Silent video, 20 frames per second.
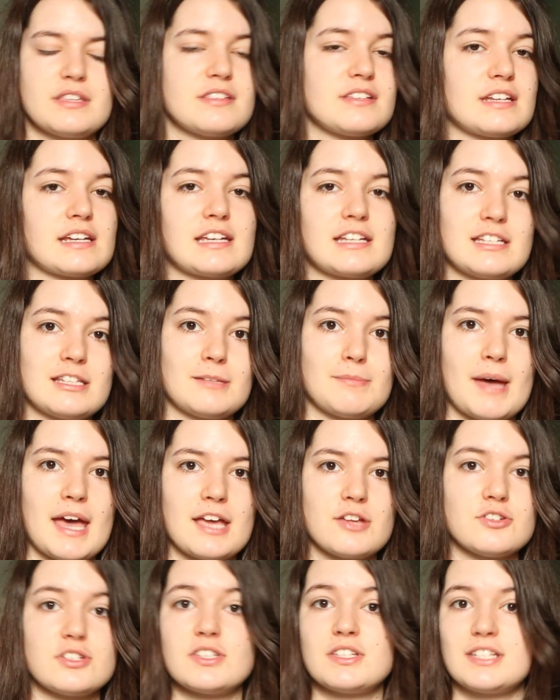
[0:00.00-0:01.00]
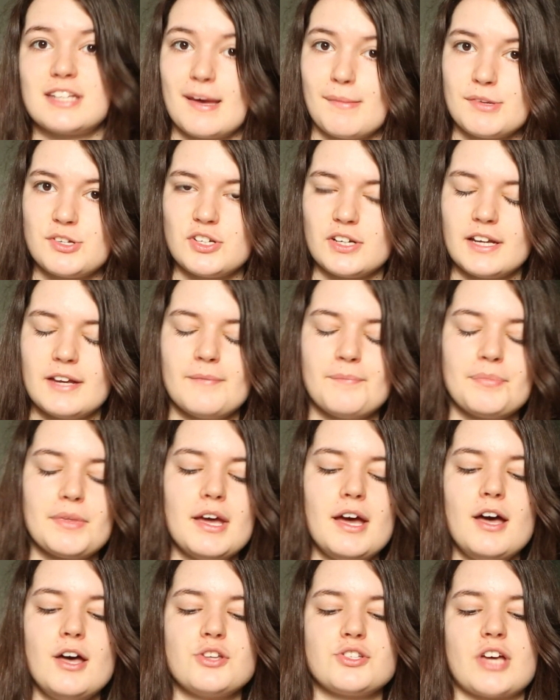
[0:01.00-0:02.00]
sticking to the pages and damaging
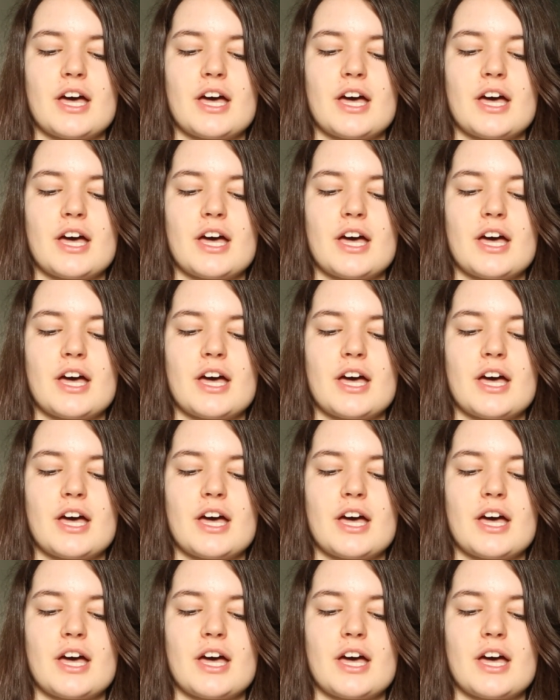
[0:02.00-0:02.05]
it.